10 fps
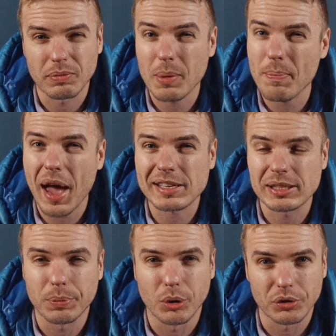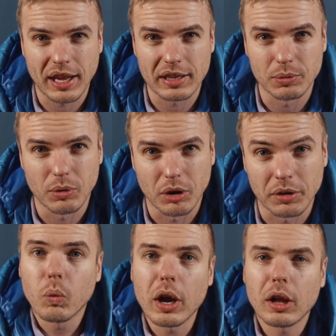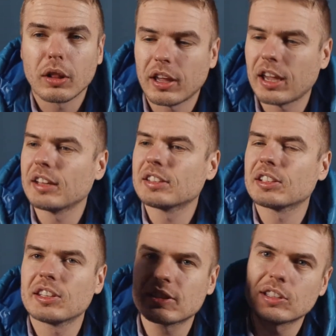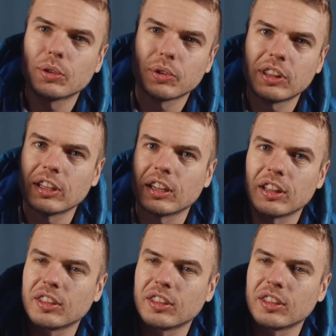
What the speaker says: the back support that you want. Well, enter this little thing,